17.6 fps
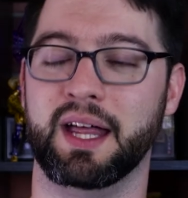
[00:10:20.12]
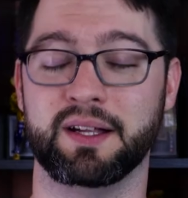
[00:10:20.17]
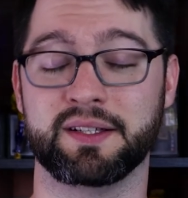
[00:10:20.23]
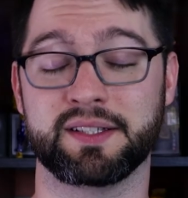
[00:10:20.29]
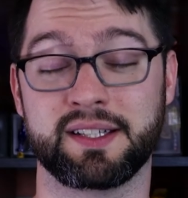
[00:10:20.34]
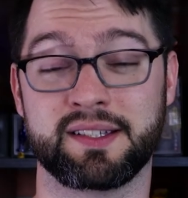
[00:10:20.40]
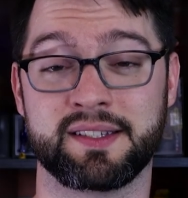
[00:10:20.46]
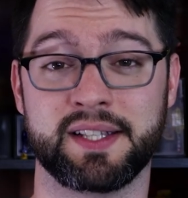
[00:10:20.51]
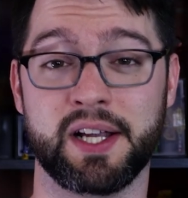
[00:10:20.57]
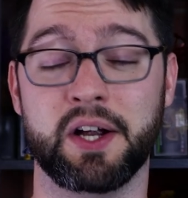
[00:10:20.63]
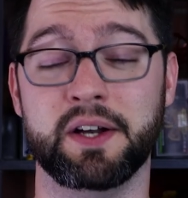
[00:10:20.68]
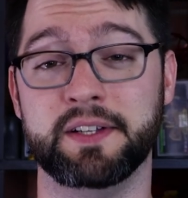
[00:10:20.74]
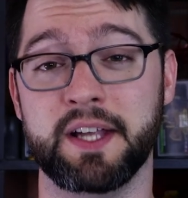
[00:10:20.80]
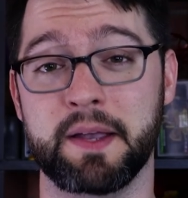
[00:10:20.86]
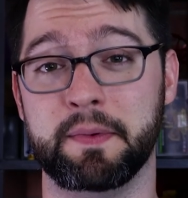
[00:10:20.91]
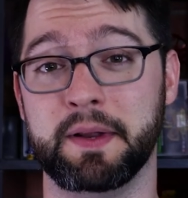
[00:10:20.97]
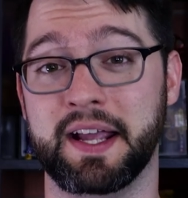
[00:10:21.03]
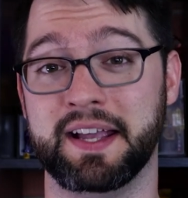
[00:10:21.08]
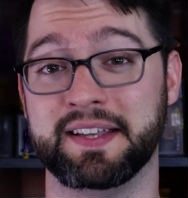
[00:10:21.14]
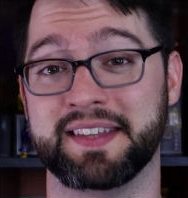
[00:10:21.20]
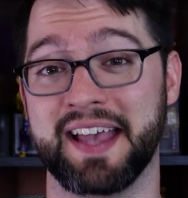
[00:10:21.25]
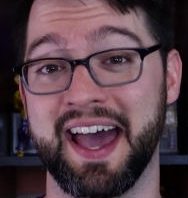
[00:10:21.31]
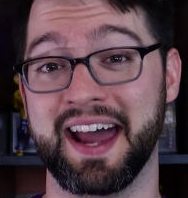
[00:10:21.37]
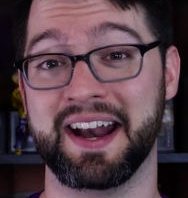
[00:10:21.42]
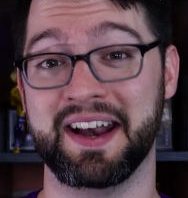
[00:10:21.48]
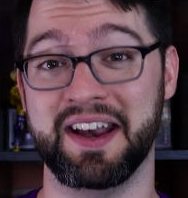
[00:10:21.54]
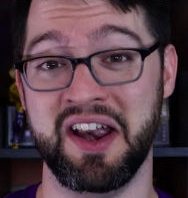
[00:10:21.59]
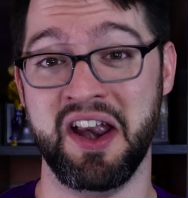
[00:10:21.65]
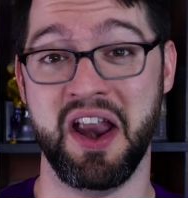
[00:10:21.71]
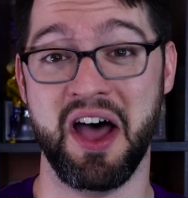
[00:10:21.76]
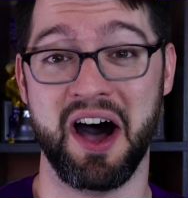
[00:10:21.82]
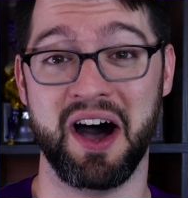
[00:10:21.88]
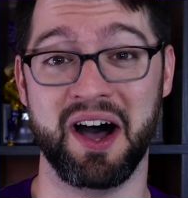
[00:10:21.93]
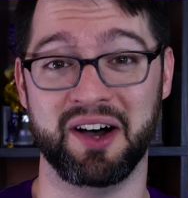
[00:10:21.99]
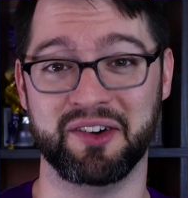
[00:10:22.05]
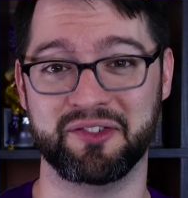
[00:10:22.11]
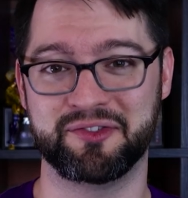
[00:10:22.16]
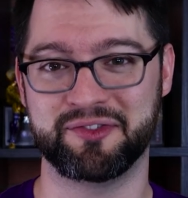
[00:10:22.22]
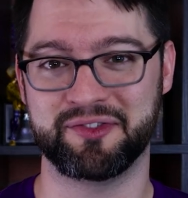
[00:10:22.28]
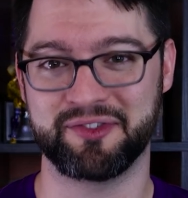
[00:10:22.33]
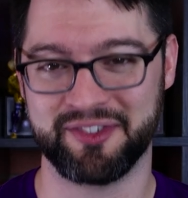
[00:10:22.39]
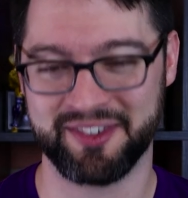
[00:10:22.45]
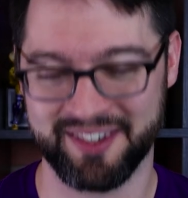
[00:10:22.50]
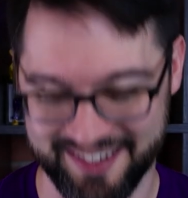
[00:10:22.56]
looks like serendipity. Is had enough.